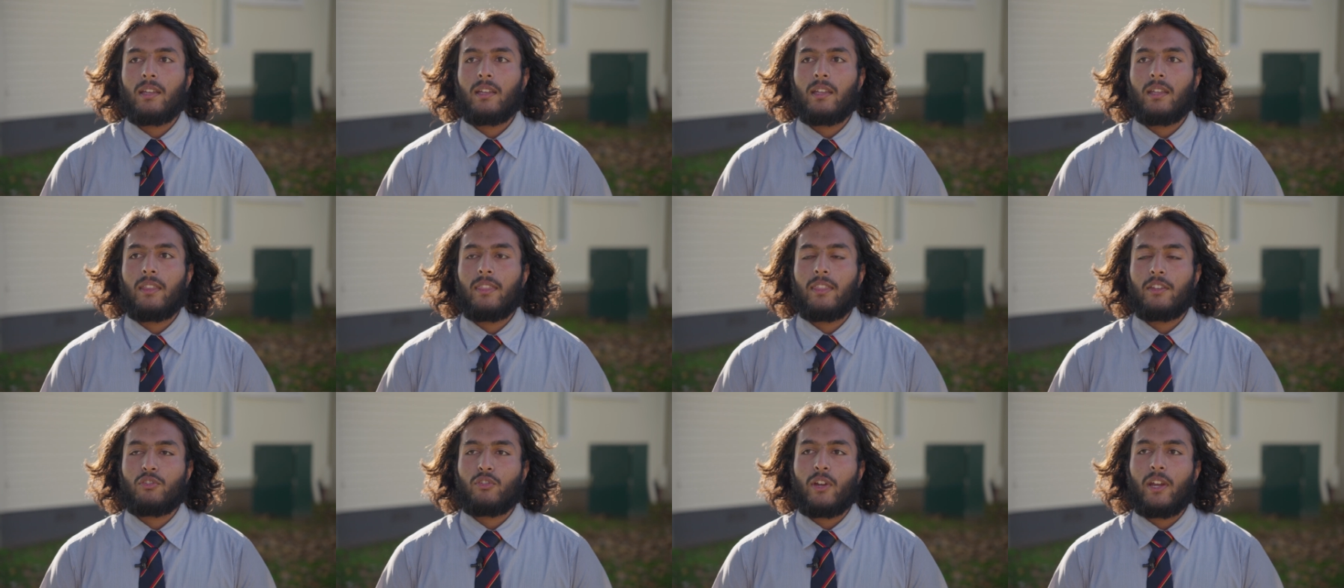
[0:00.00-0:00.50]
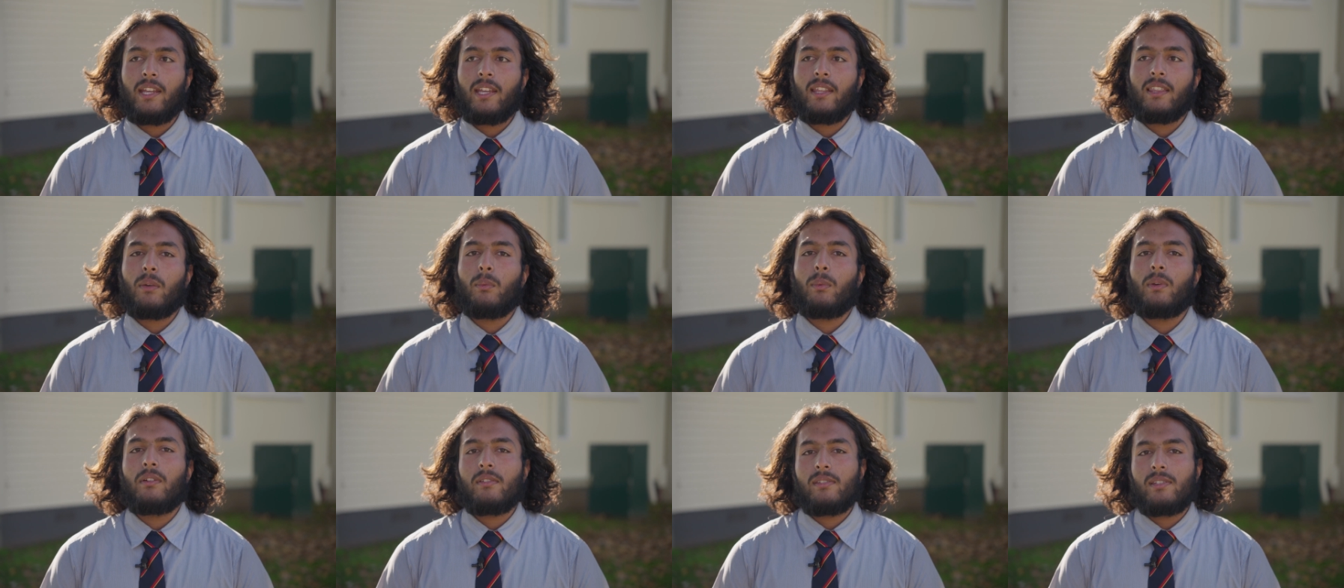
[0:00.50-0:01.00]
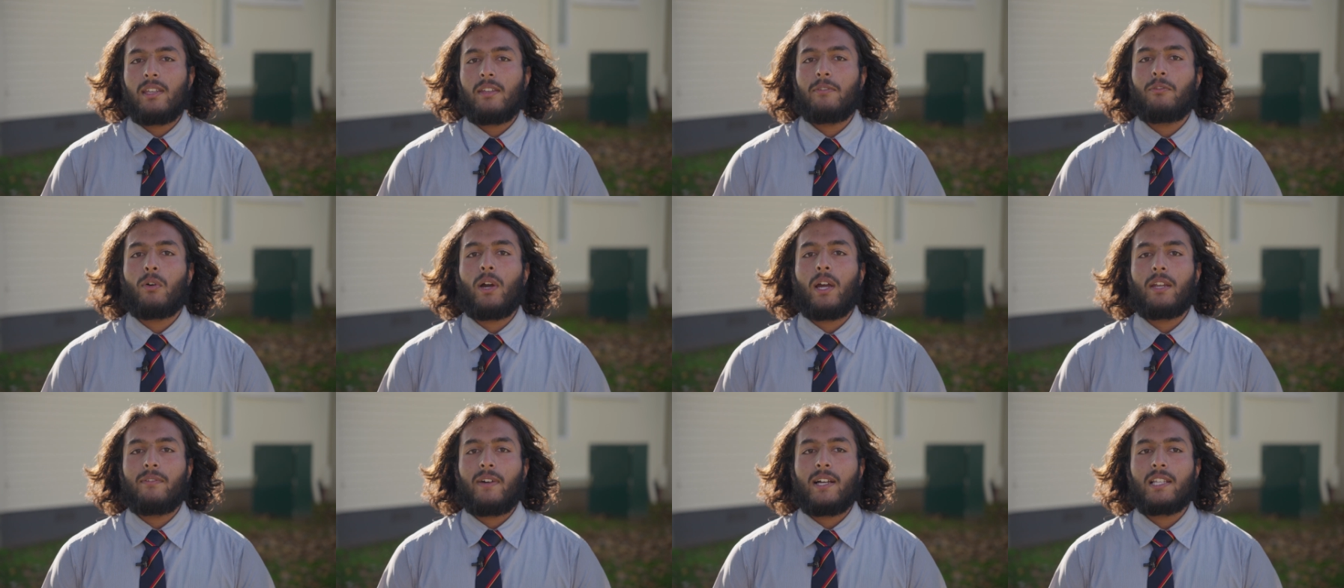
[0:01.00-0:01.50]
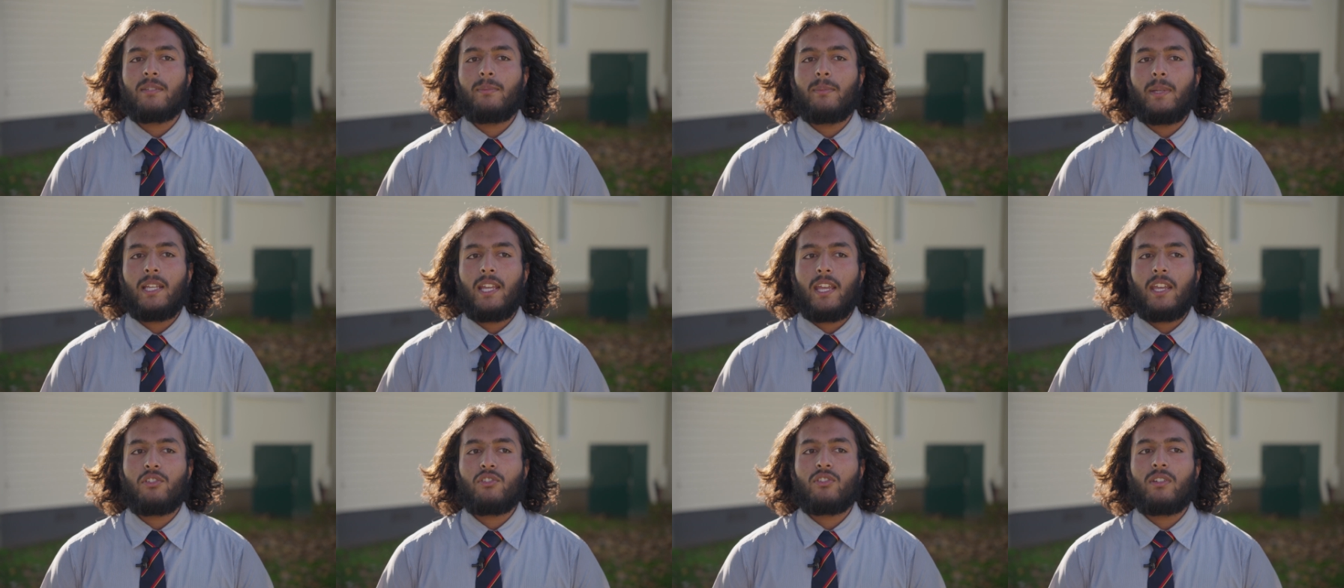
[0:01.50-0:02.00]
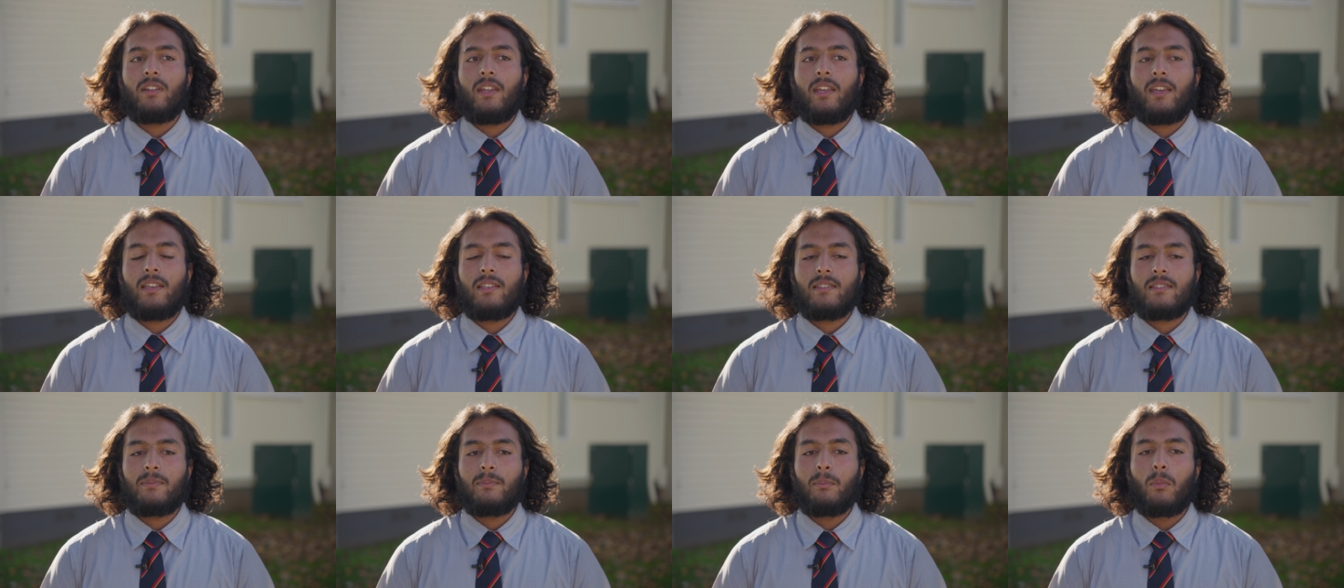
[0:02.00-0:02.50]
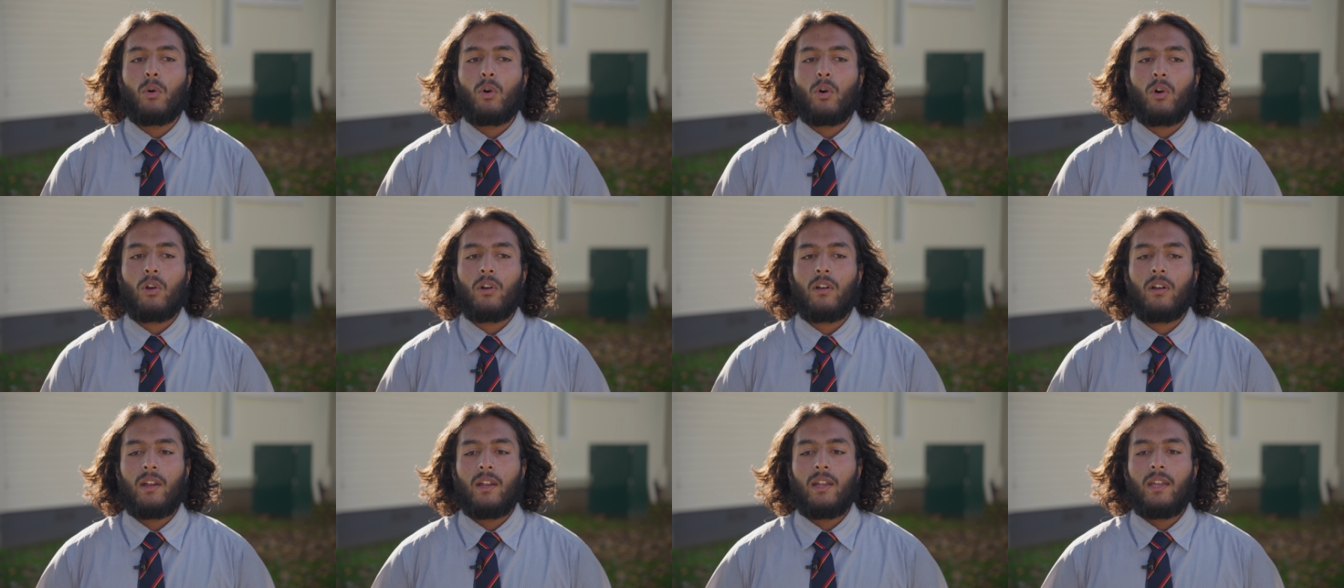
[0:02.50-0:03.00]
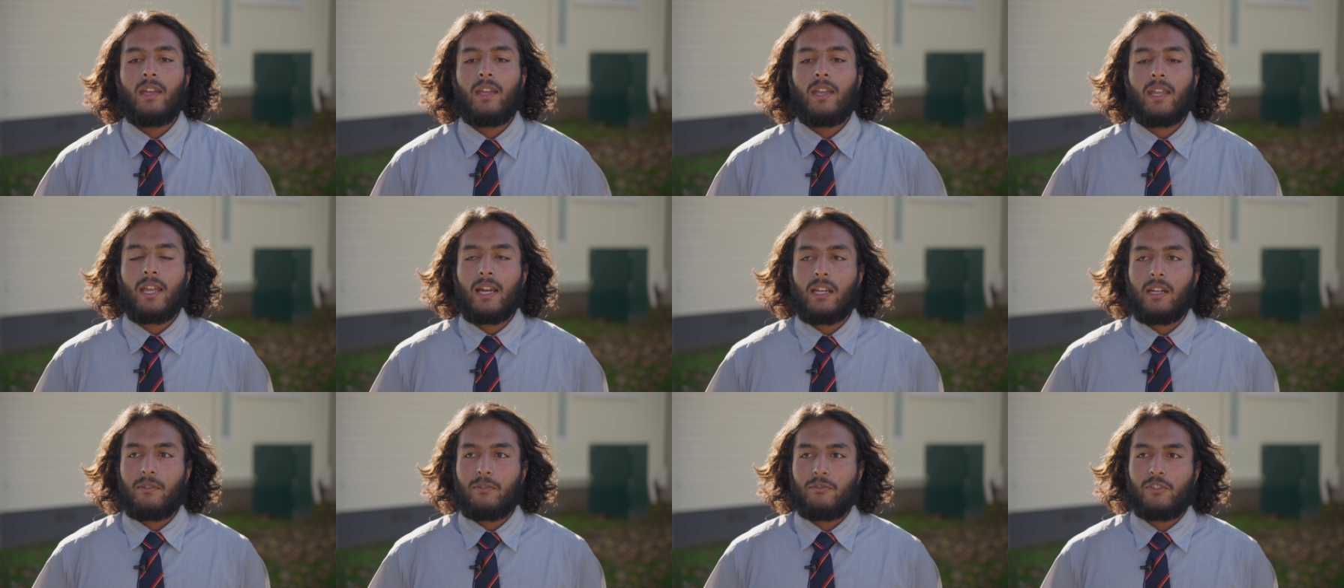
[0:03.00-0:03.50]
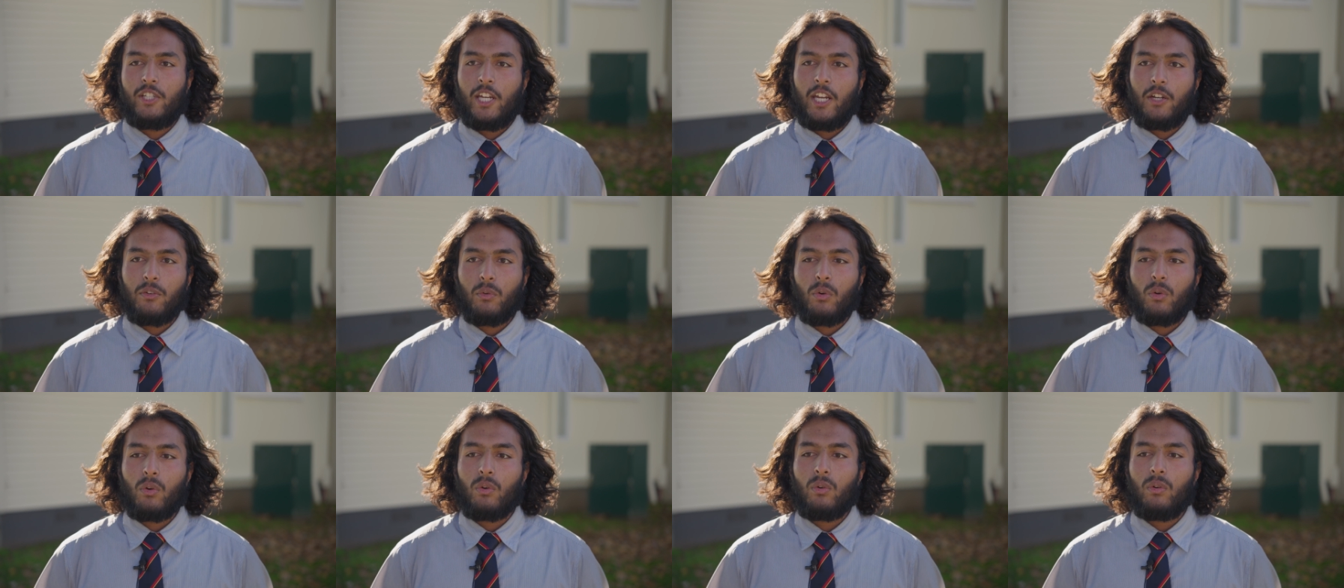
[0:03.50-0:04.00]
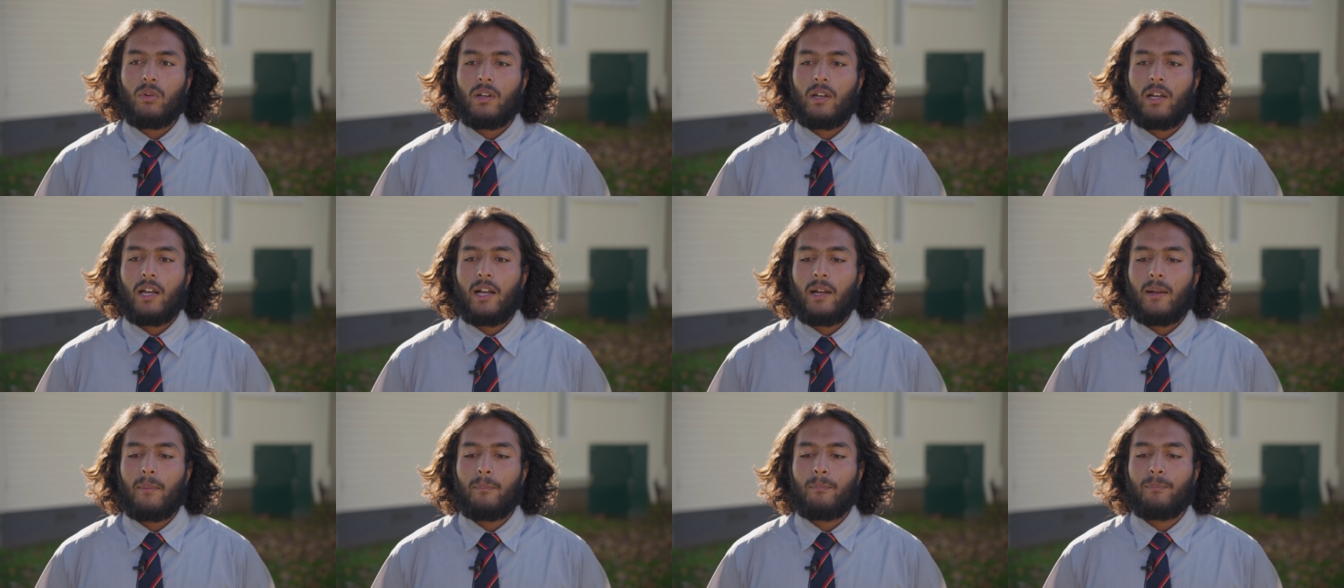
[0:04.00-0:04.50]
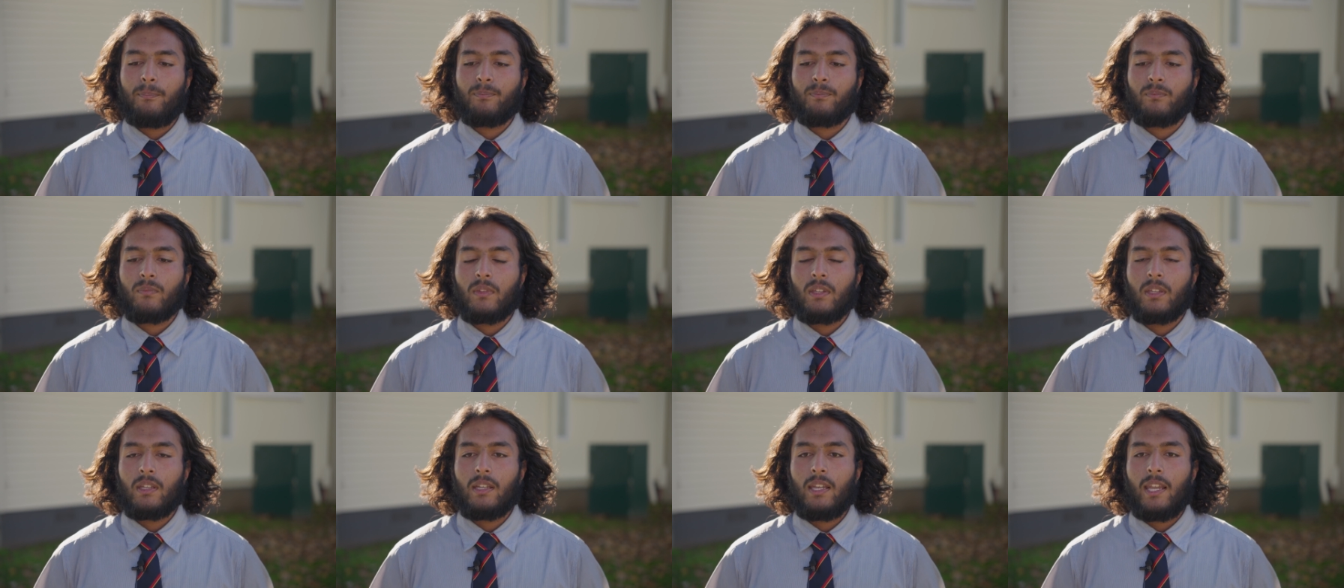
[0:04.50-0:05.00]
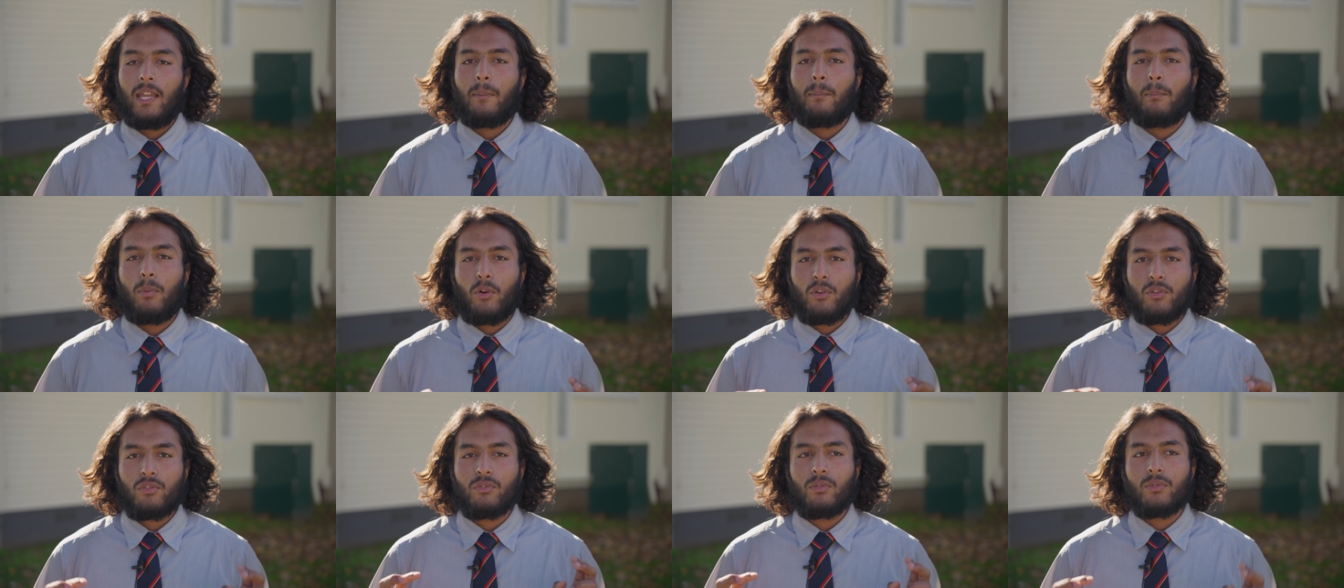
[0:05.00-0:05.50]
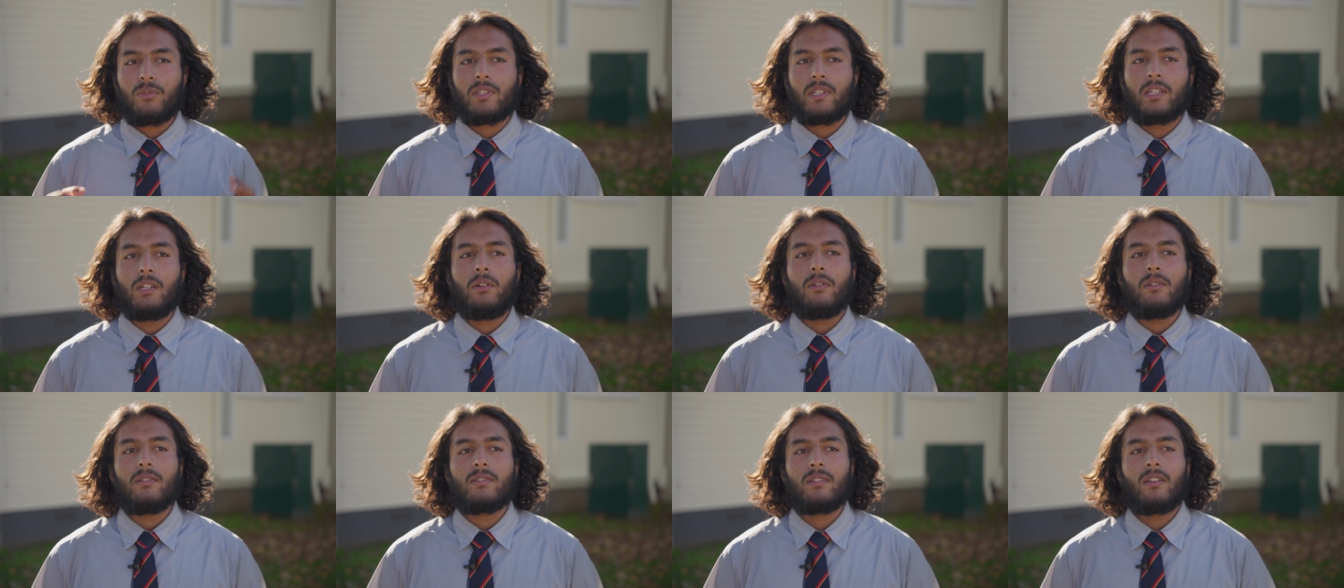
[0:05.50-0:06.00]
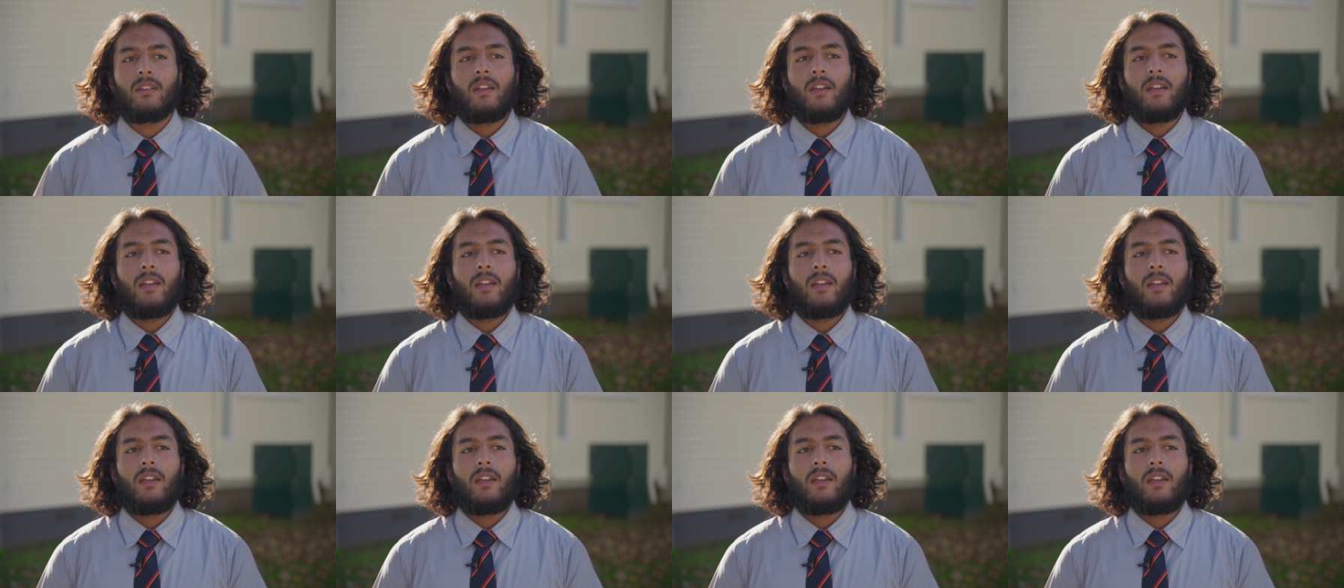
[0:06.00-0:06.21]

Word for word: the training that we receive for advanced mediation is more kind of general um, like personal skills.